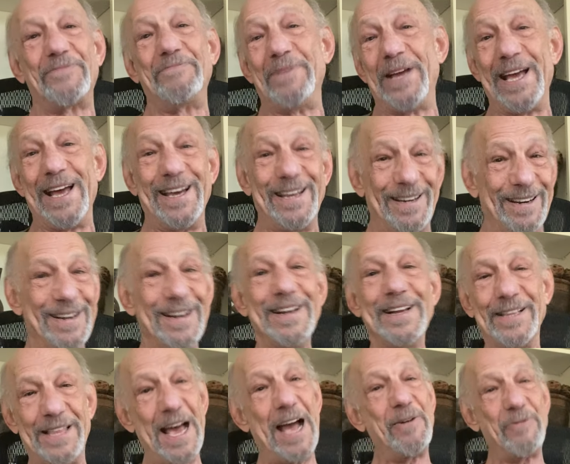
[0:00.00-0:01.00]
Man,
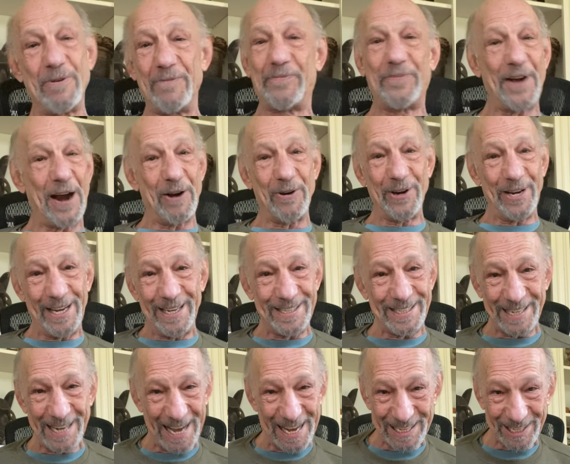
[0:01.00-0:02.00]
they were very
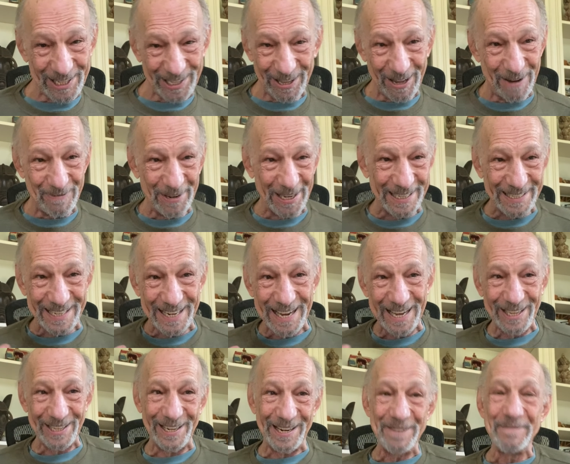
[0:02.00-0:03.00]
intense, let me
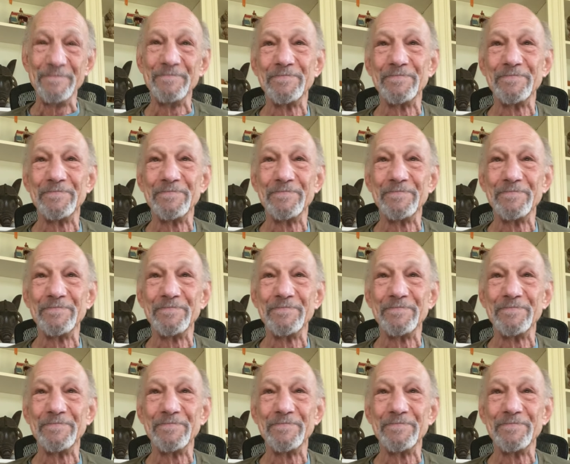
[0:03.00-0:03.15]
tell you.